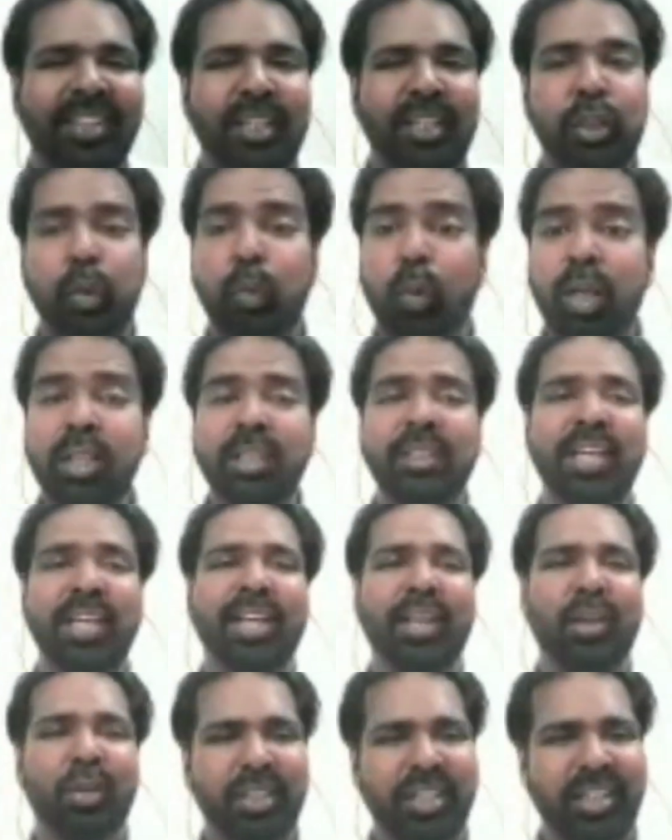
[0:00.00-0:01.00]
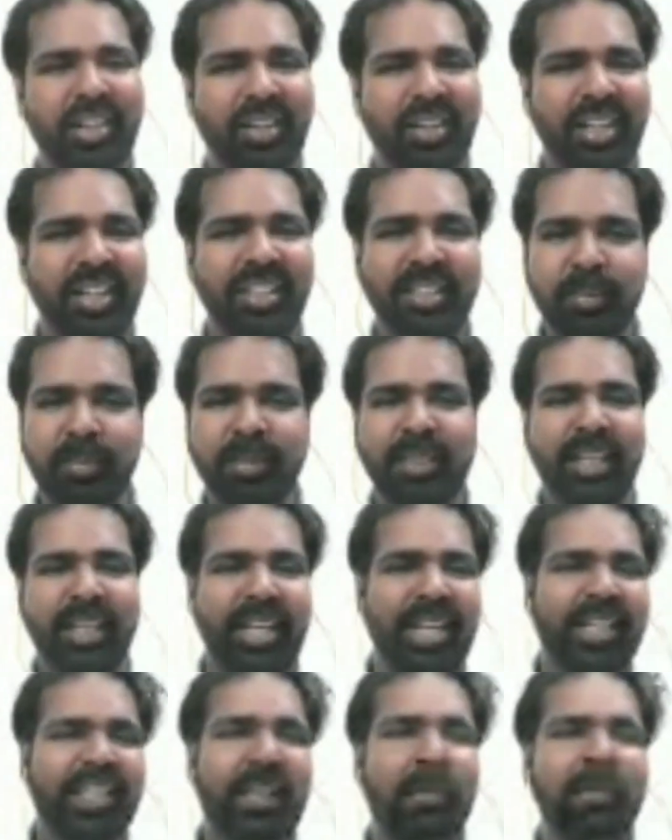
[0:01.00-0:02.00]
So what is psychological realism is
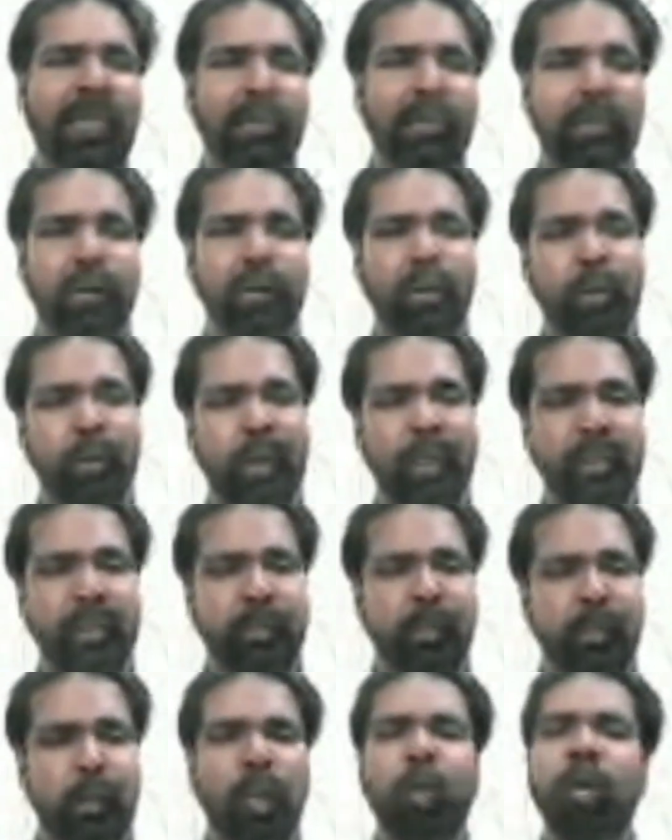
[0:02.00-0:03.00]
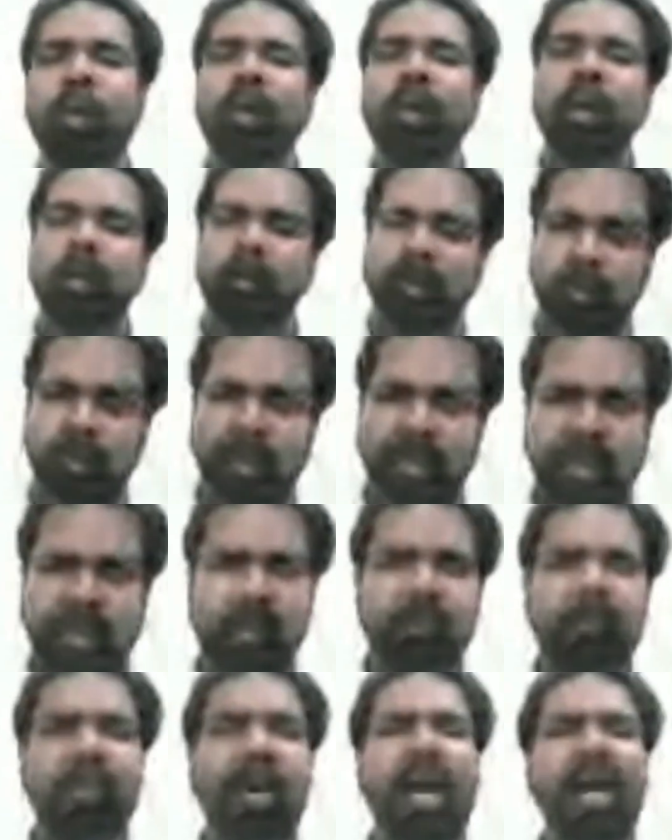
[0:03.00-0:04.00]
again something for you to explore, but we'll come
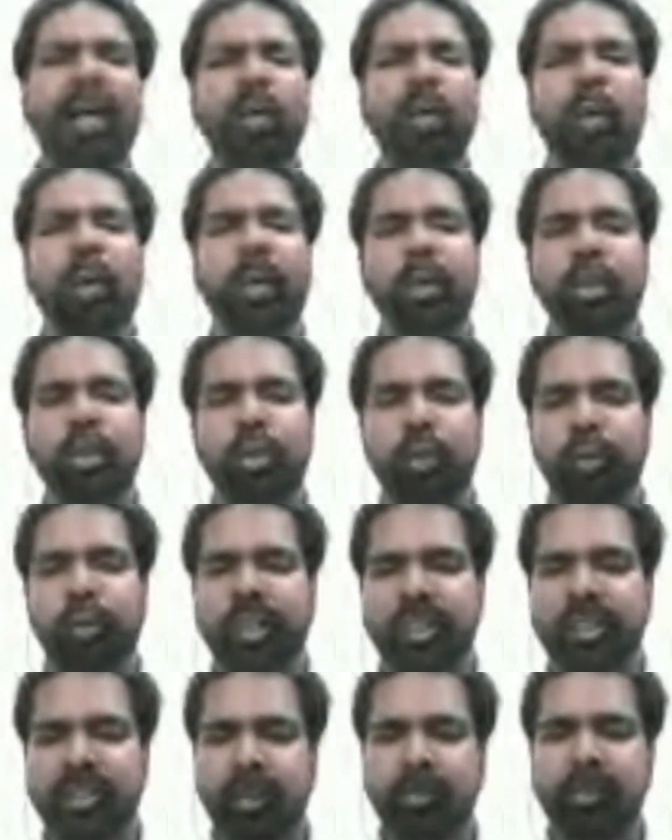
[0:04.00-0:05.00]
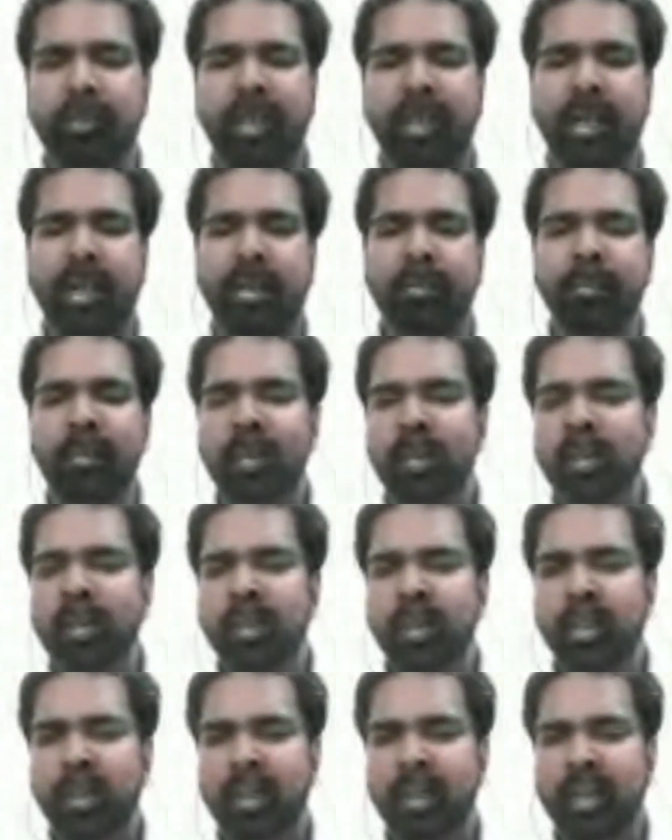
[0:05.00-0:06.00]
back to Arun Joshi sometime
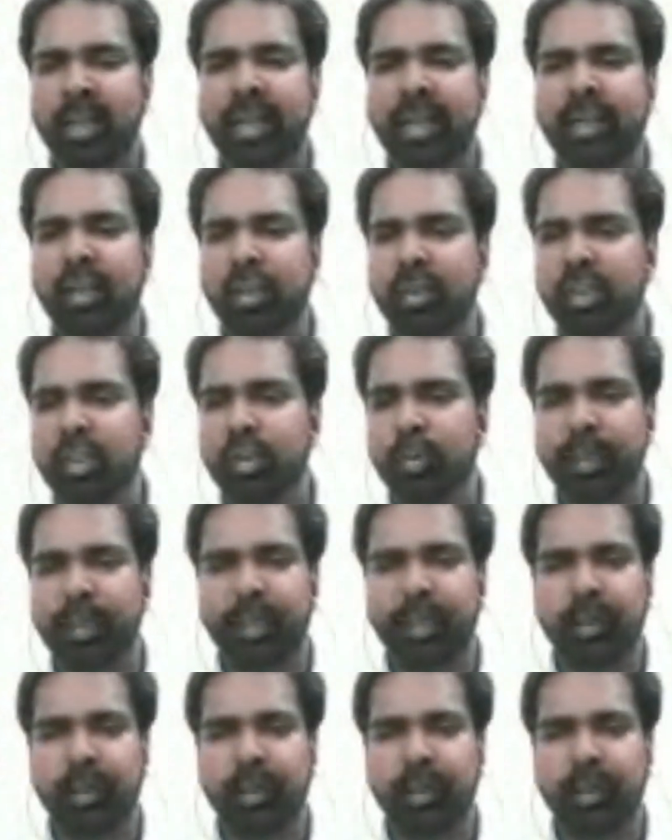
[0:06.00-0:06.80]
later this week.